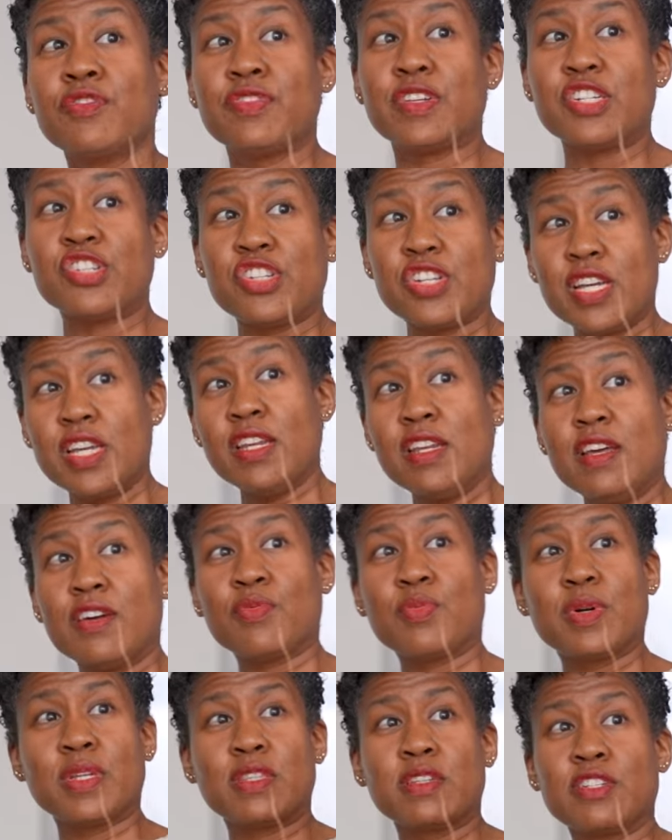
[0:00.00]
vision
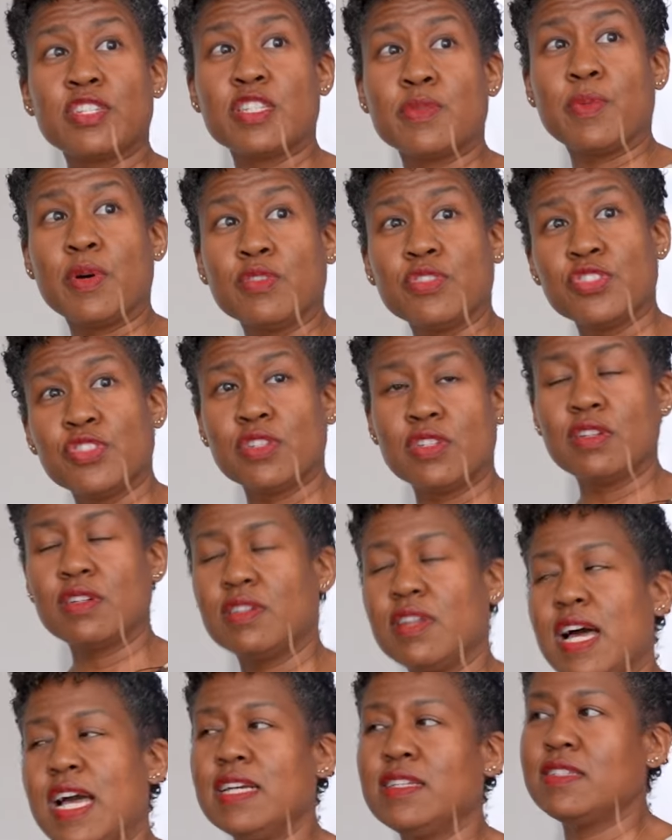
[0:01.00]
of what they're supposed to
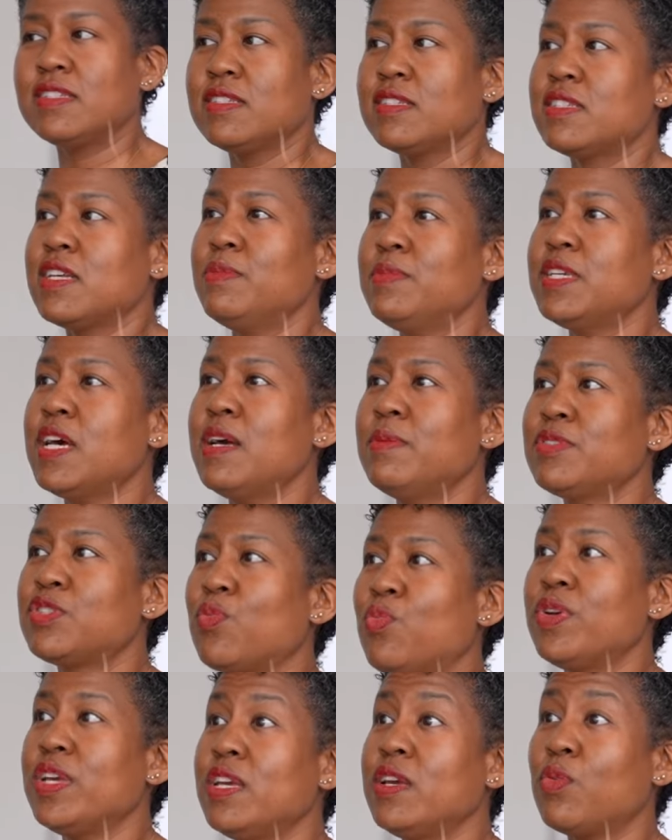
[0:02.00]
look like. See, sometimes
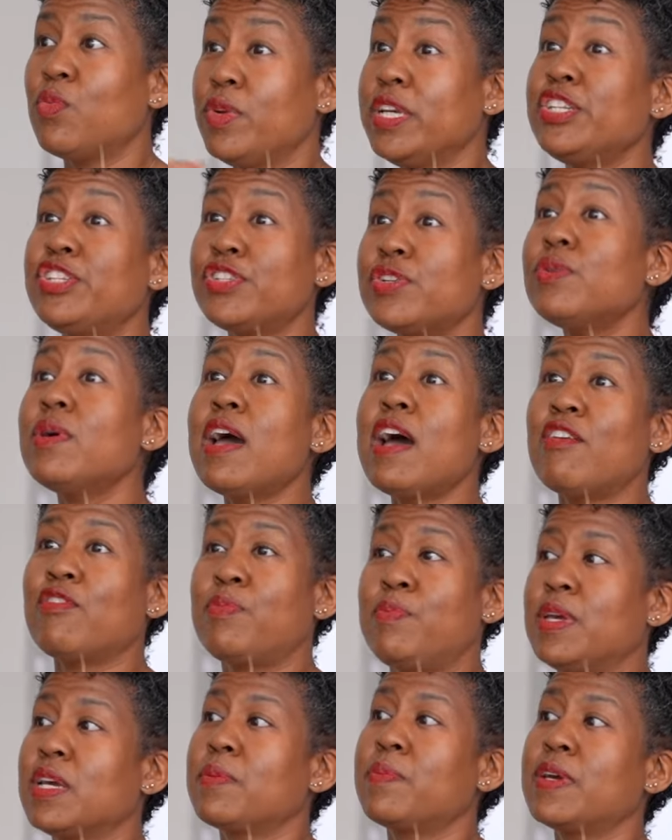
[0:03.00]
we we do
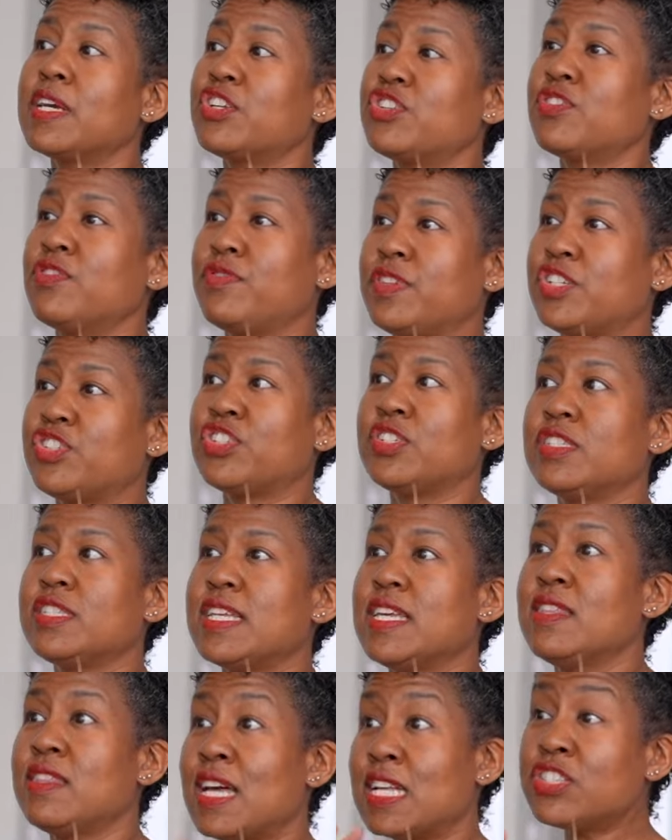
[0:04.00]
have big picture visions
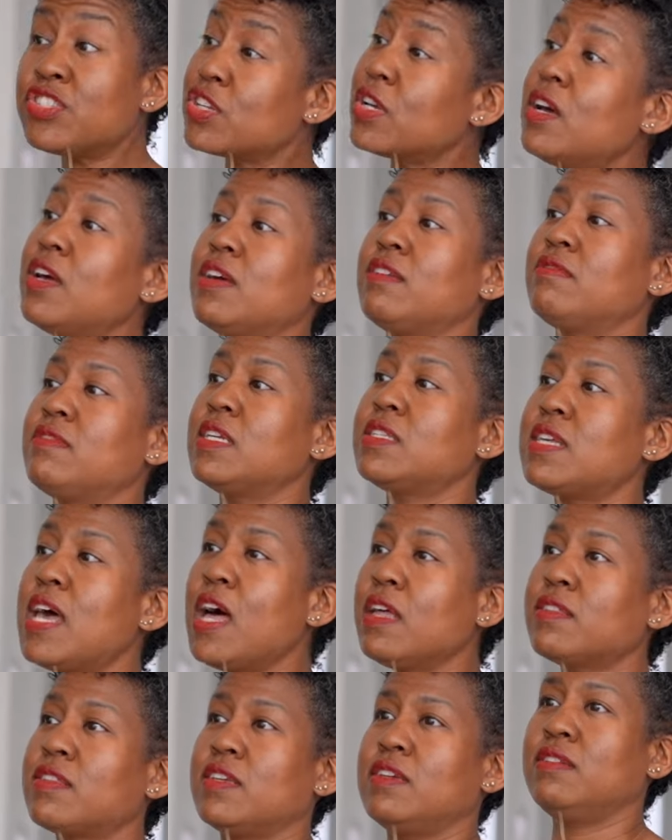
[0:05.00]
and that's good. That's
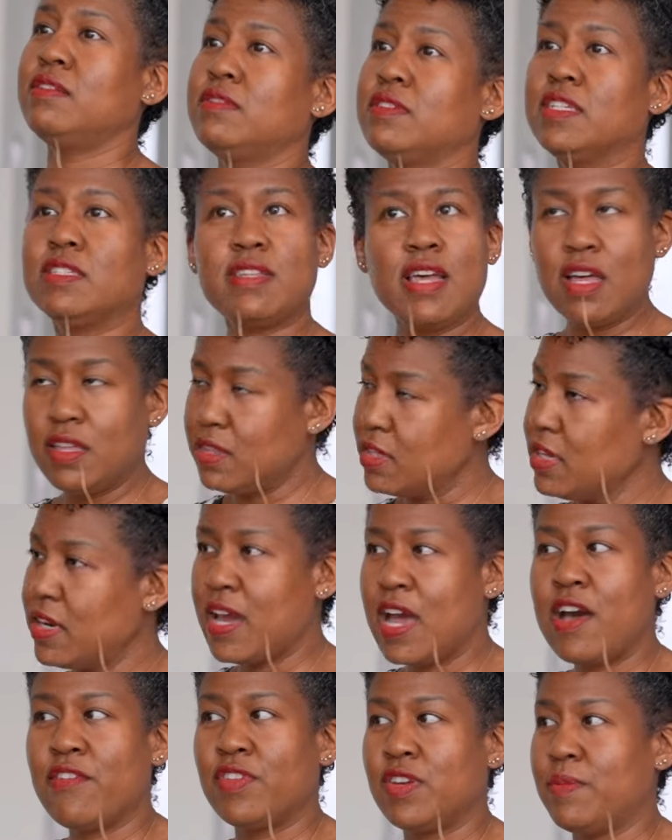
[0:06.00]
healthy. It's healthy
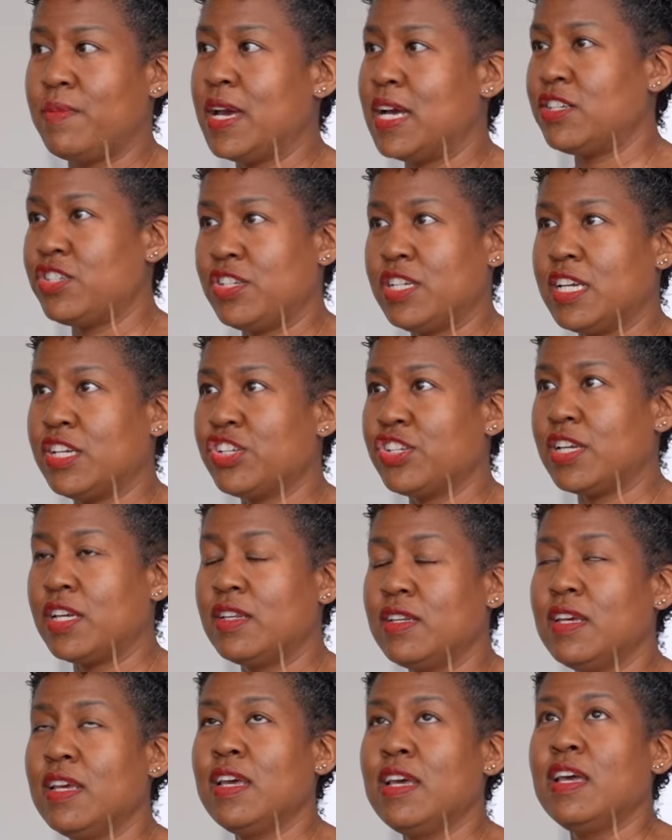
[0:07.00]
to have an
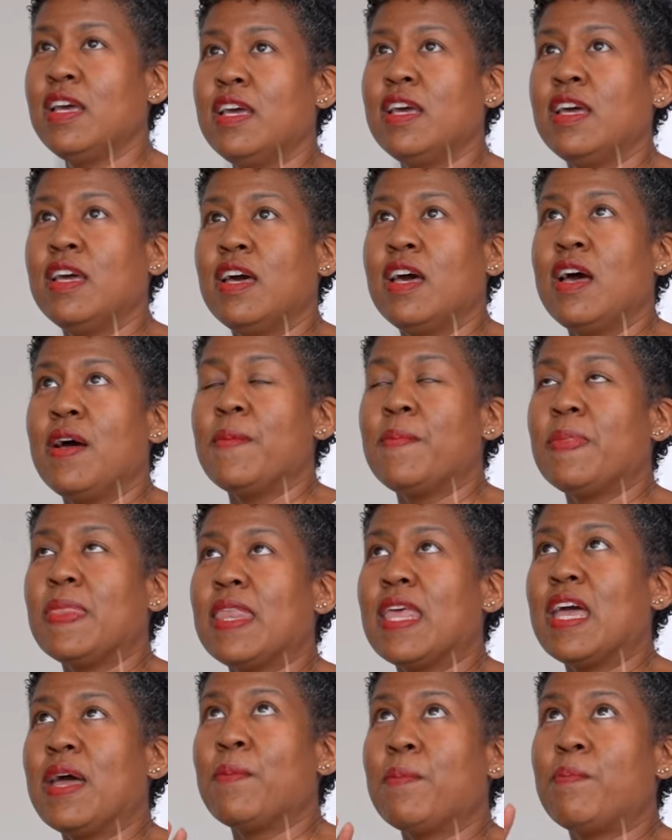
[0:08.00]
imagination.
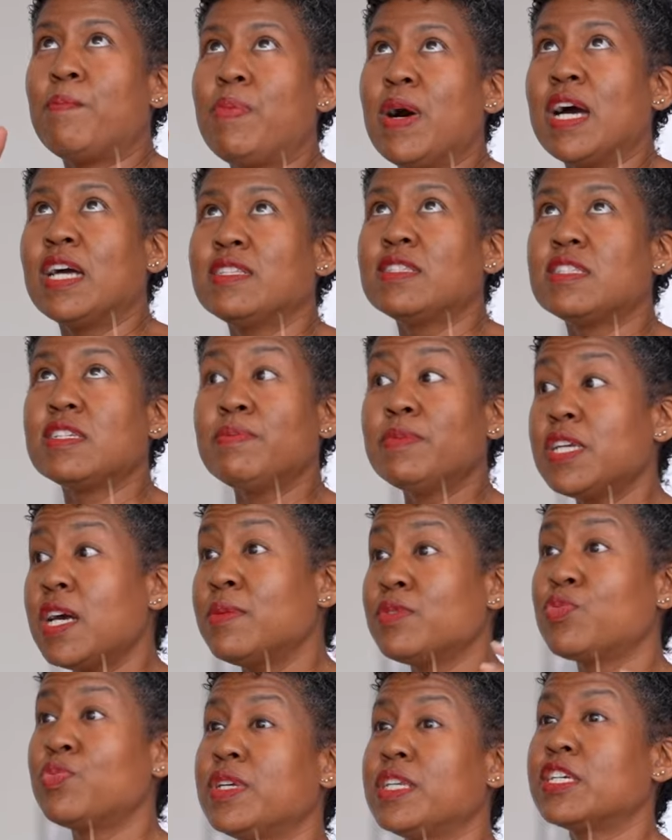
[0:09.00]
But
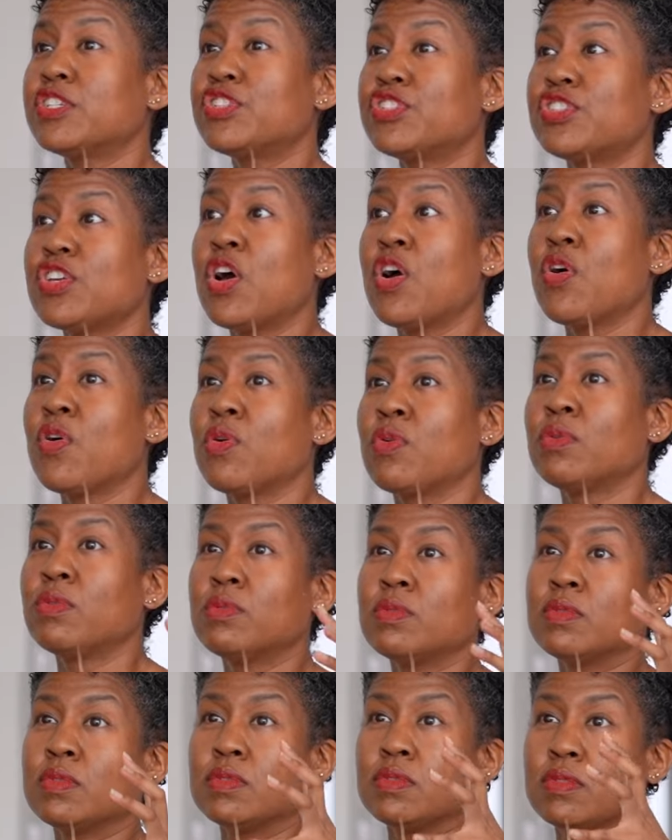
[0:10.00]
sometimes we get
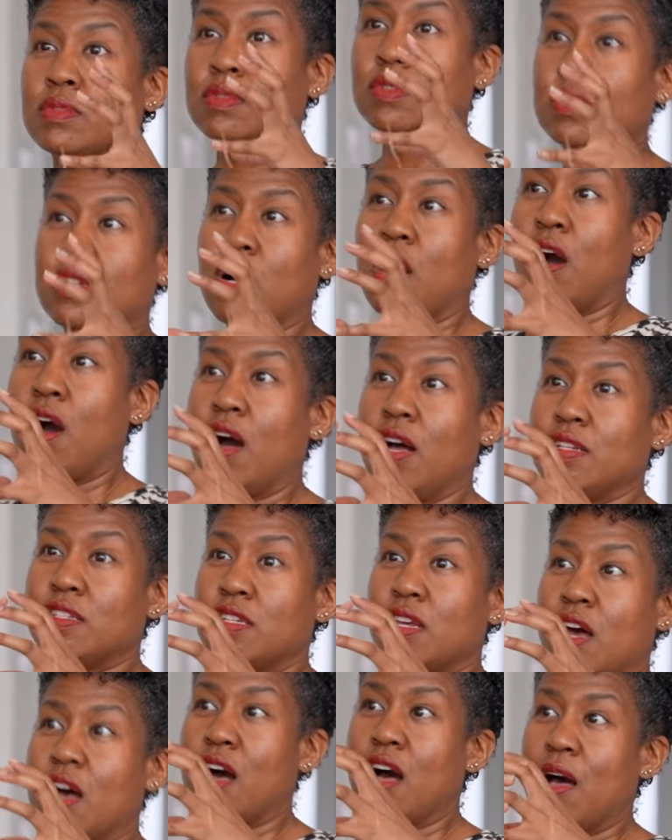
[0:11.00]
so
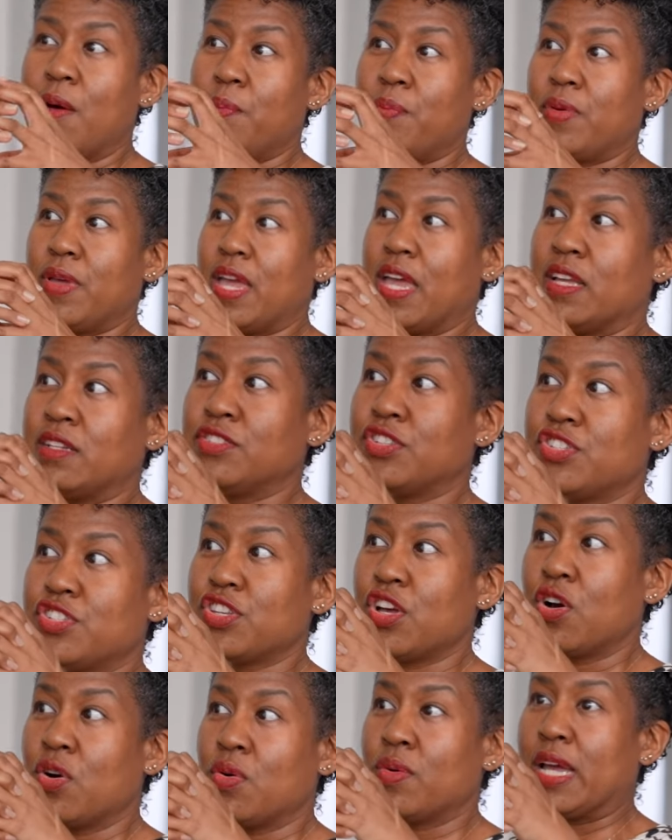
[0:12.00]
caught up and
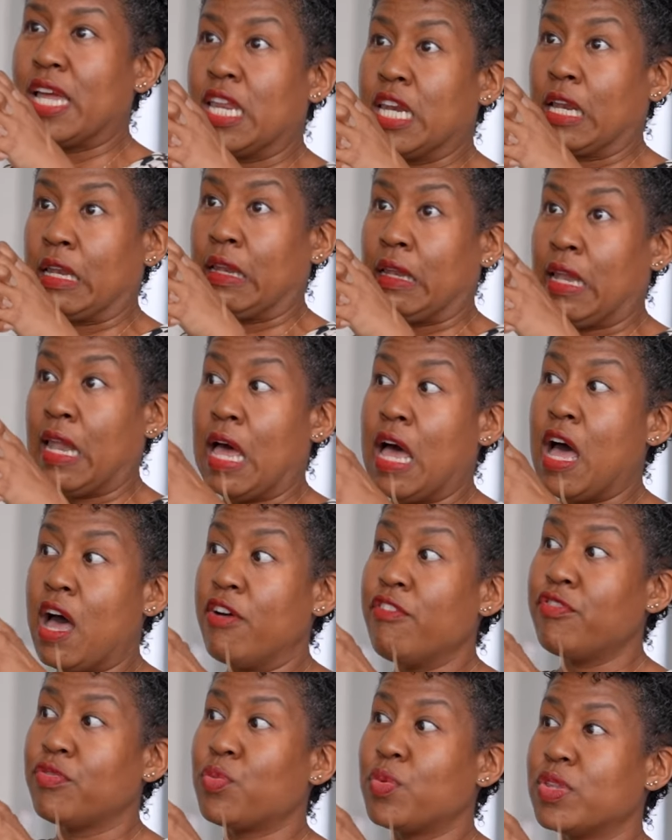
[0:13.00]
so in
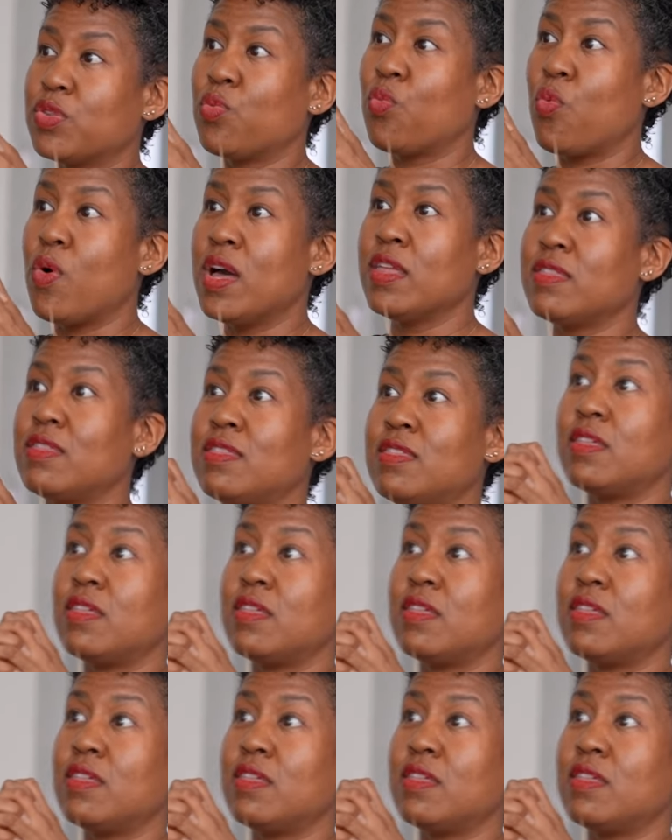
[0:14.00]
love with what